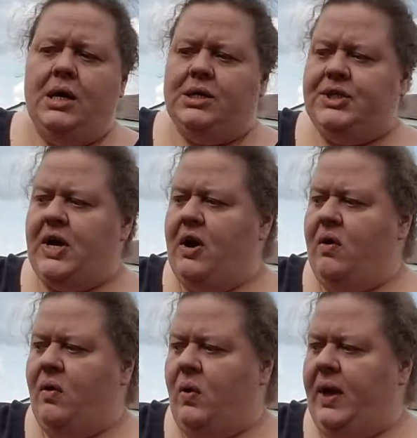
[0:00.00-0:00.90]

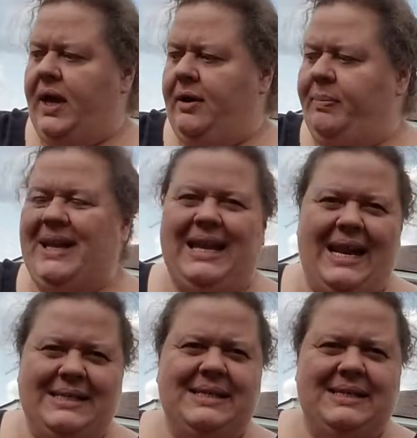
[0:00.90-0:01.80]
so it'll be
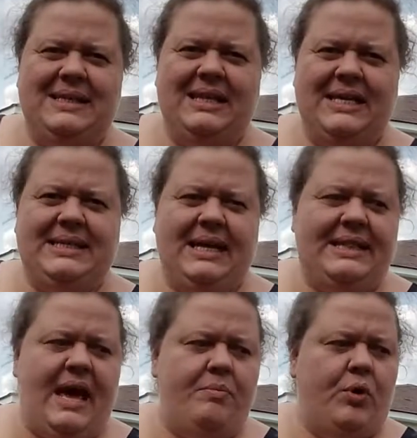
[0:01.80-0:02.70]
lettuces and things
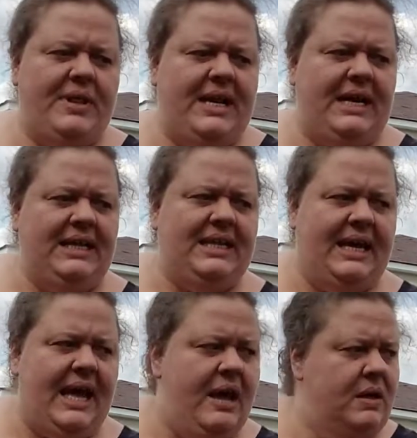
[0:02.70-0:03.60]
like that more than
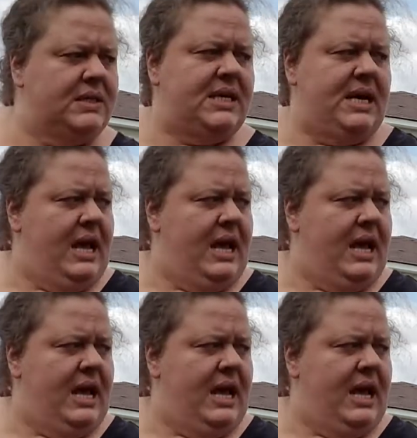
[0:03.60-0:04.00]
anything else.